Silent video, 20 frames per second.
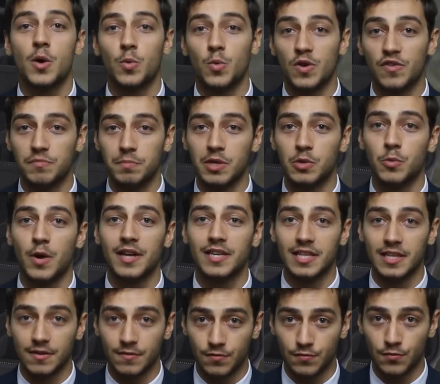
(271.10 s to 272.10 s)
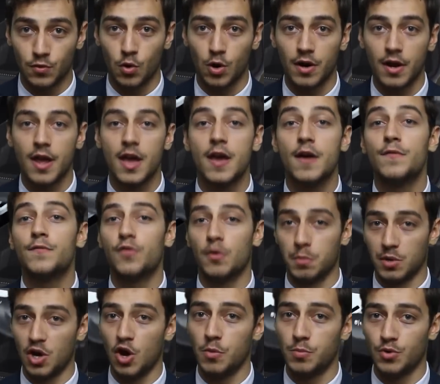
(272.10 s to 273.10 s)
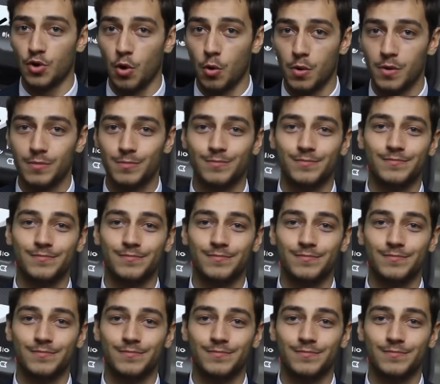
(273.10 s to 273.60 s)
we've been waiting for from GoPro.